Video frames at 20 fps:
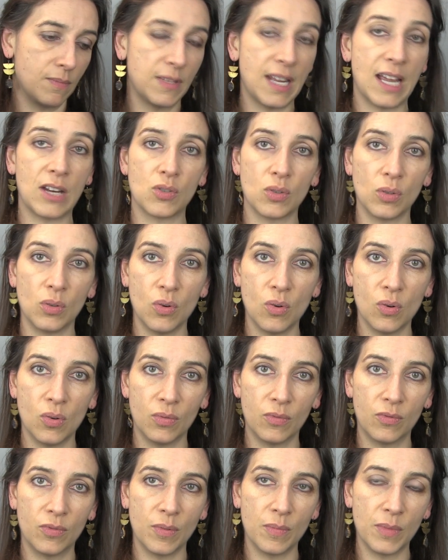natural
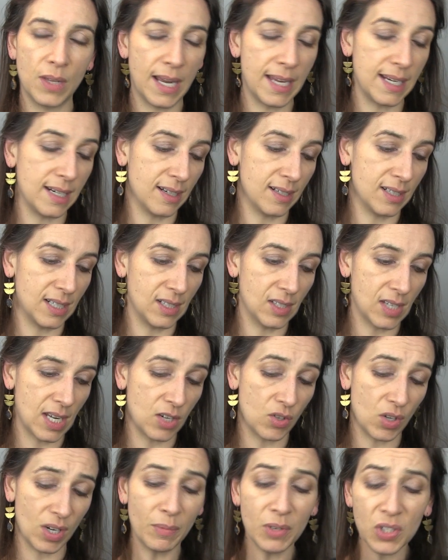horn from the late 19th
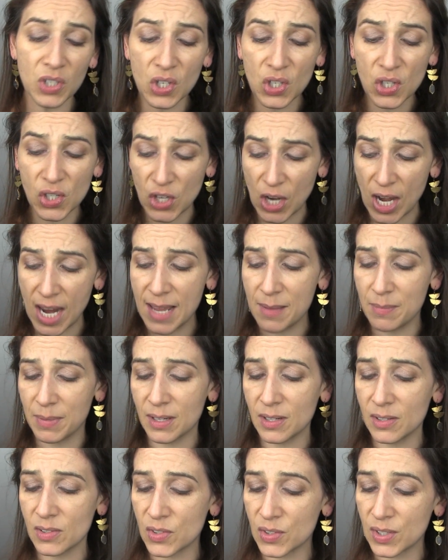century, which is a shame
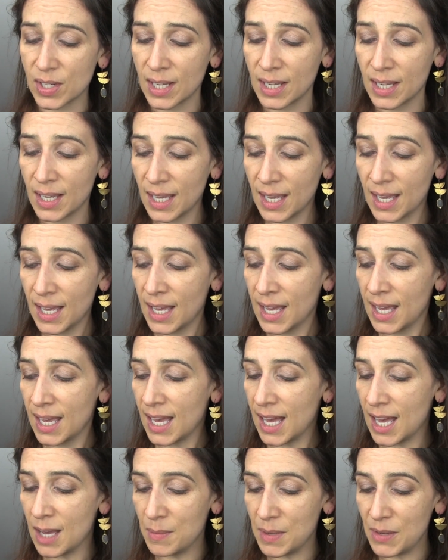because
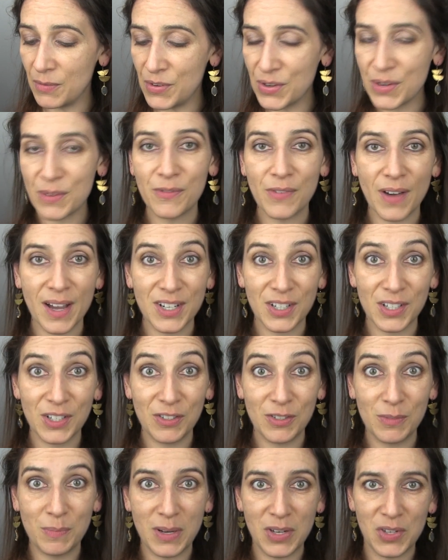if you can find a
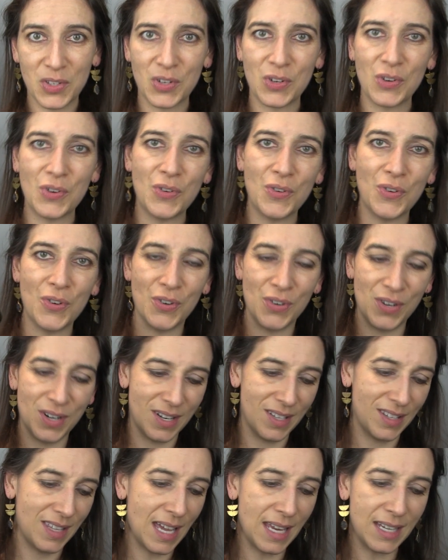good piston
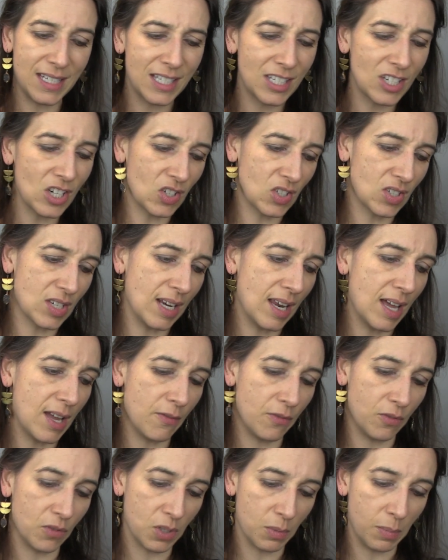horn, they're just
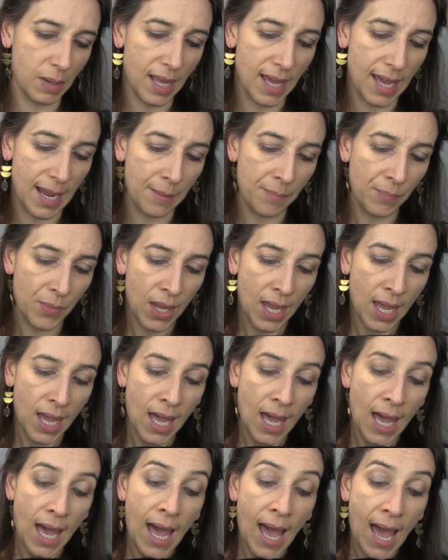delightful to play.
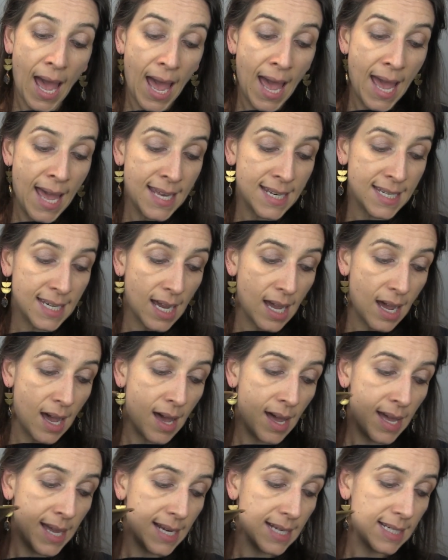And
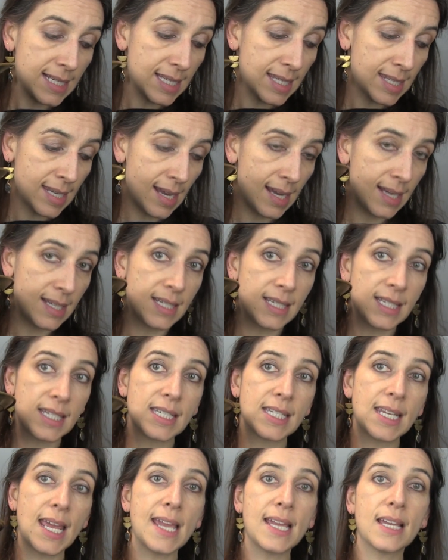I decided
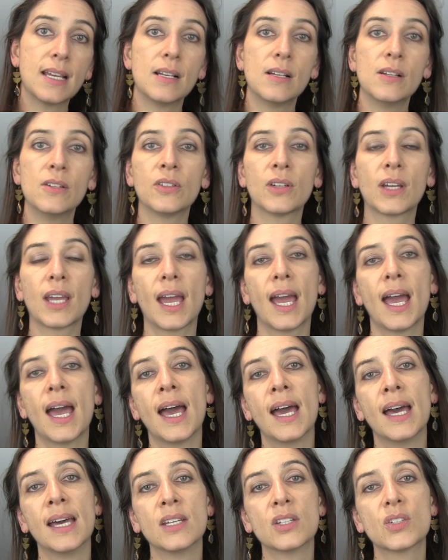to take a look
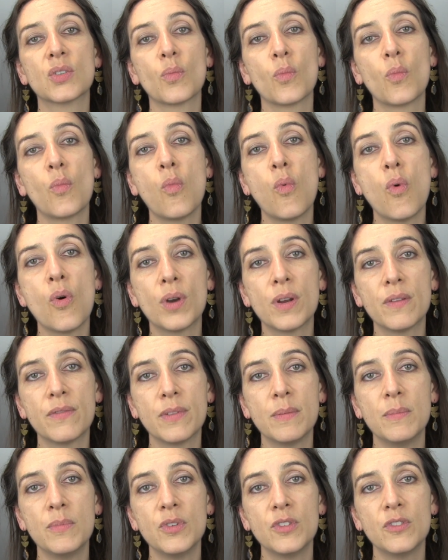at one
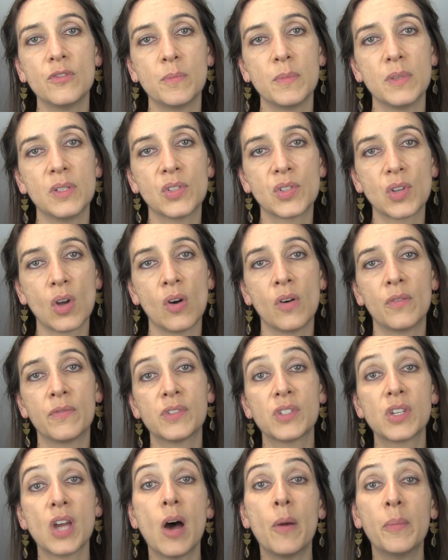of the movements
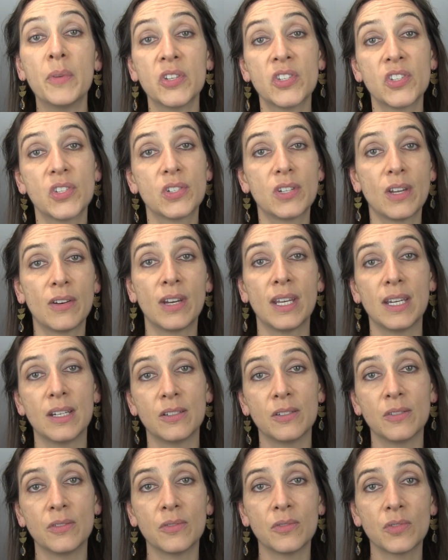of Thomas
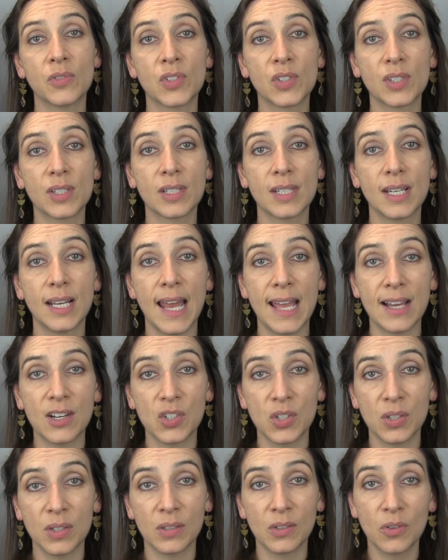Dunhill's
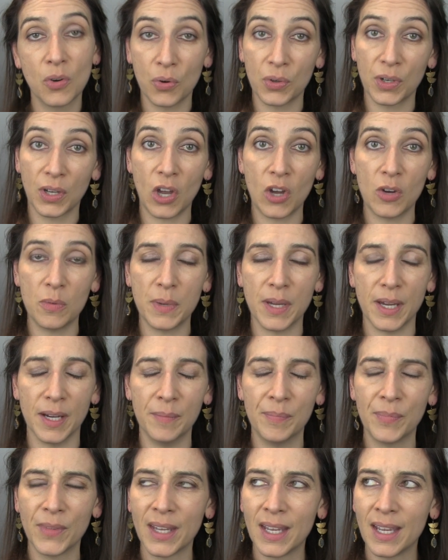collection Cornucopia.